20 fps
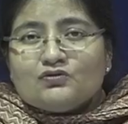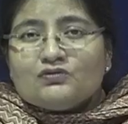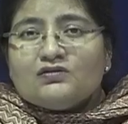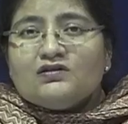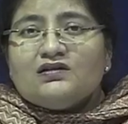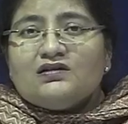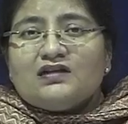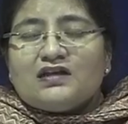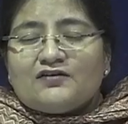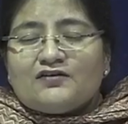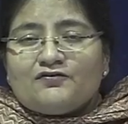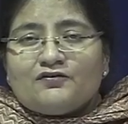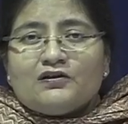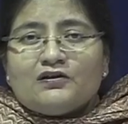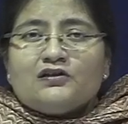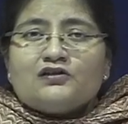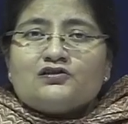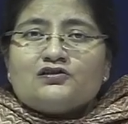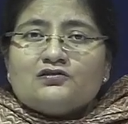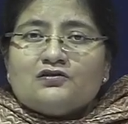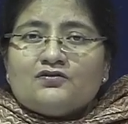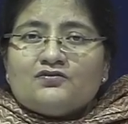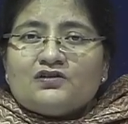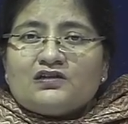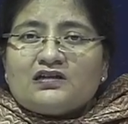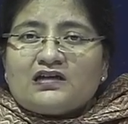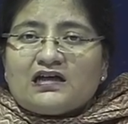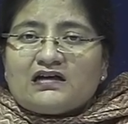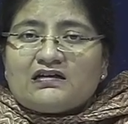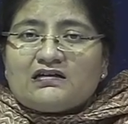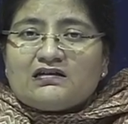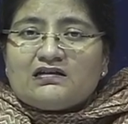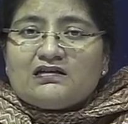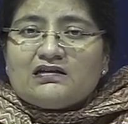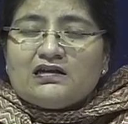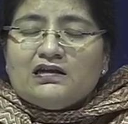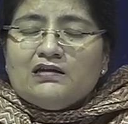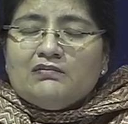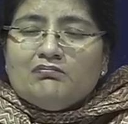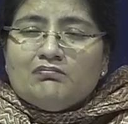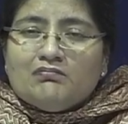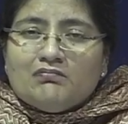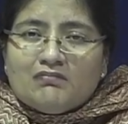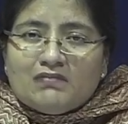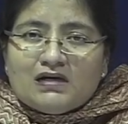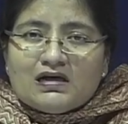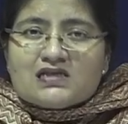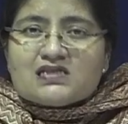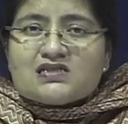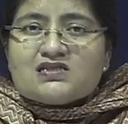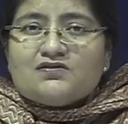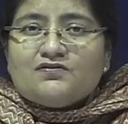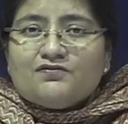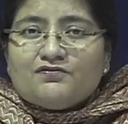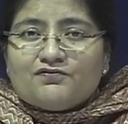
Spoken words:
the definition of the category must